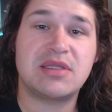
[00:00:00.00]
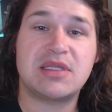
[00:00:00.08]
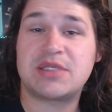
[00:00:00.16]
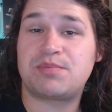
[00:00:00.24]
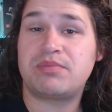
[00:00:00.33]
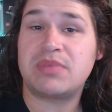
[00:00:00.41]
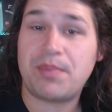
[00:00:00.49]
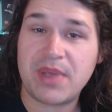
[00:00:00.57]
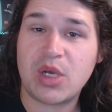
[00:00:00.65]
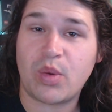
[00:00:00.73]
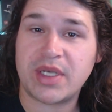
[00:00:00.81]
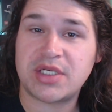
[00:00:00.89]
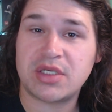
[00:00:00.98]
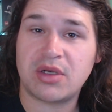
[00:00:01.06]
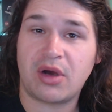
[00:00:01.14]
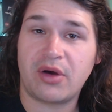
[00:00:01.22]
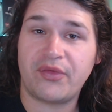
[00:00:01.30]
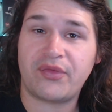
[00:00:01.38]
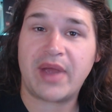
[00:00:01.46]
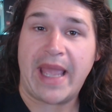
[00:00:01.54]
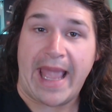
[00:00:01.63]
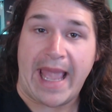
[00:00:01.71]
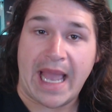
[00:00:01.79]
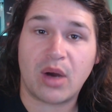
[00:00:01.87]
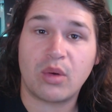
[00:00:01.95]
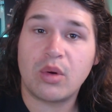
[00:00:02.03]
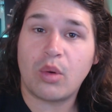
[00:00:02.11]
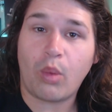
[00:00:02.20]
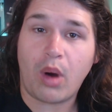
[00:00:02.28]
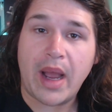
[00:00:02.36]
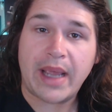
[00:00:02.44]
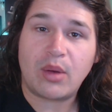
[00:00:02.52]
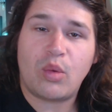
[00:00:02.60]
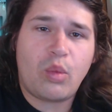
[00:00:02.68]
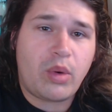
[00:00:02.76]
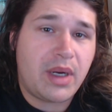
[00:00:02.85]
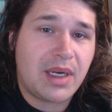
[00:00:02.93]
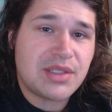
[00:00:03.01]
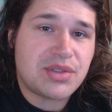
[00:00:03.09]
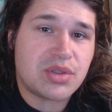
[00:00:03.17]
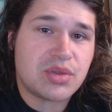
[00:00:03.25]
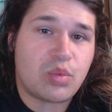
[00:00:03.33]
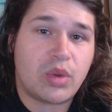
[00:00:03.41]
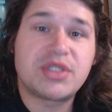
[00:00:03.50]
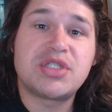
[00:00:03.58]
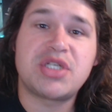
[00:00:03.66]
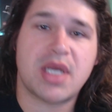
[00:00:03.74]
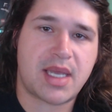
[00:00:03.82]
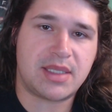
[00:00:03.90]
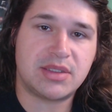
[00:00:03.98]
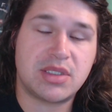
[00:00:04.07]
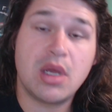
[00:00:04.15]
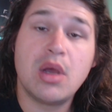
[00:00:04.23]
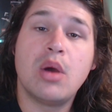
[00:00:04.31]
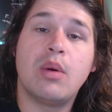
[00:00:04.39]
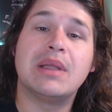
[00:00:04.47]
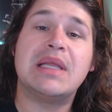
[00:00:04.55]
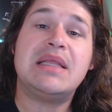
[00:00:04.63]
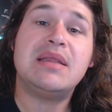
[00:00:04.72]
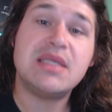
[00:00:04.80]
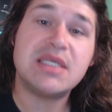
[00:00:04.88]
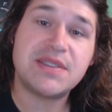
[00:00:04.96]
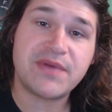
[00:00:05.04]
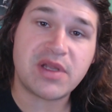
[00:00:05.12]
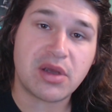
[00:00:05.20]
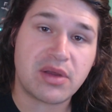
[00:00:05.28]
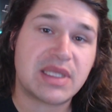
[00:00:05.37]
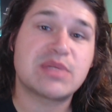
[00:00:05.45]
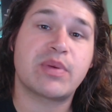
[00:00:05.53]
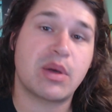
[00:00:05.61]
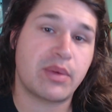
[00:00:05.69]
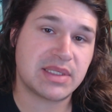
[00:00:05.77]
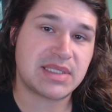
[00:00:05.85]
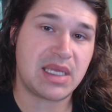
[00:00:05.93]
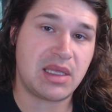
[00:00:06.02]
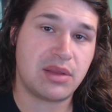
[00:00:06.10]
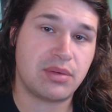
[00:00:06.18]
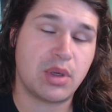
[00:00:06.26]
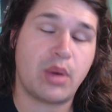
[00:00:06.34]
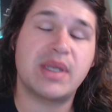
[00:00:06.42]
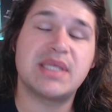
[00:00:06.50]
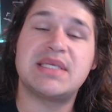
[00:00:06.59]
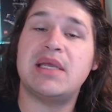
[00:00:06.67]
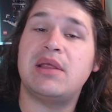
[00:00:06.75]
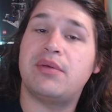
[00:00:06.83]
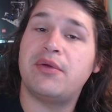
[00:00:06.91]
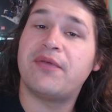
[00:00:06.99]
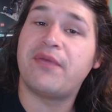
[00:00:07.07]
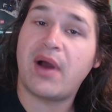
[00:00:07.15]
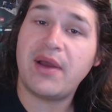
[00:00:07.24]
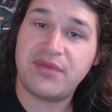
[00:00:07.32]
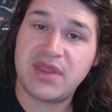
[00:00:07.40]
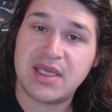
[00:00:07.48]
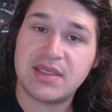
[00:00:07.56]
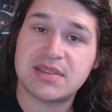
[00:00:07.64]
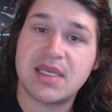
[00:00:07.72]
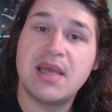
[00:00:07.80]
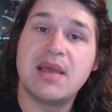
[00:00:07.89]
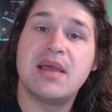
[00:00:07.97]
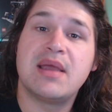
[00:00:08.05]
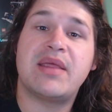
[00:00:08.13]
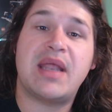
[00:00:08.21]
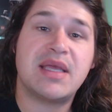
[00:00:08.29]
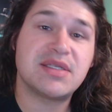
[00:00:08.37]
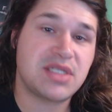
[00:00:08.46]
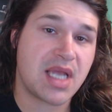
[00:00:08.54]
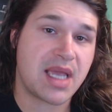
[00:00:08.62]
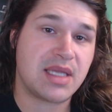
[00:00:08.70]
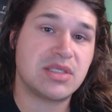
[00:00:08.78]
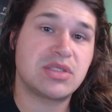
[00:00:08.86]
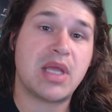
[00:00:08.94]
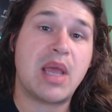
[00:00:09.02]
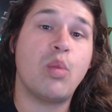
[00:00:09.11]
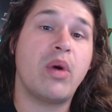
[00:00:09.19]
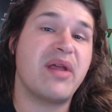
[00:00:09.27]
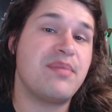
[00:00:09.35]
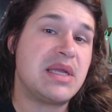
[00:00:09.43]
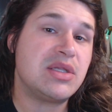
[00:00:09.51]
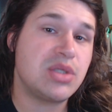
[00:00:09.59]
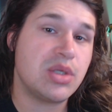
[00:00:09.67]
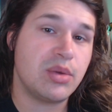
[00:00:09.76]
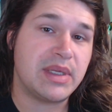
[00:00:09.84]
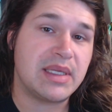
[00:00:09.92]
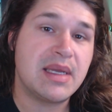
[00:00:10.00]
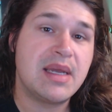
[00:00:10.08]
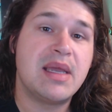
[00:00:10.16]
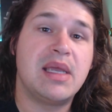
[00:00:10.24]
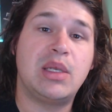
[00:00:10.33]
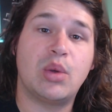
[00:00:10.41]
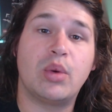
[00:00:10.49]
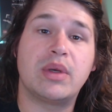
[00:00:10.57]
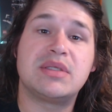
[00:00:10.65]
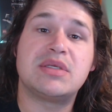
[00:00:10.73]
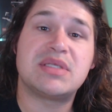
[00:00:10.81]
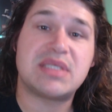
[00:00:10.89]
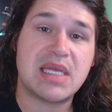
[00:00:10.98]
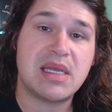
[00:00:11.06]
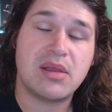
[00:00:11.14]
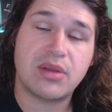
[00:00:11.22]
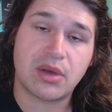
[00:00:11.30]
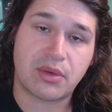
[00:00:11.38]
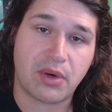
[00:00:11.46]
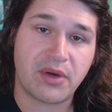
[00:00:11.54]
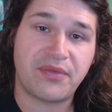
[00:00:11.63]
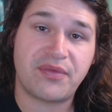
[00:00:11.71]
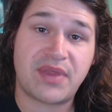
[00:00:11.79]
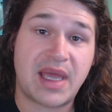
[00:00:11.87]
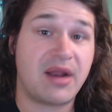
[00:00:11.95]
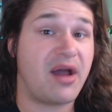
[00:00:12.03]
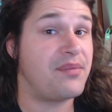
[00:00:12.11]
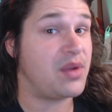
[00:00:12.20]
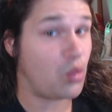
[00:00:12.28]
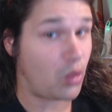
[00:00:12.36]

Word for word: There's the big question of how, why, what did I do, what's changed? Well, in this video, that's what I want to take you through. I want to take you through five things that has changed and what I've been doing in order to see the growth that I've been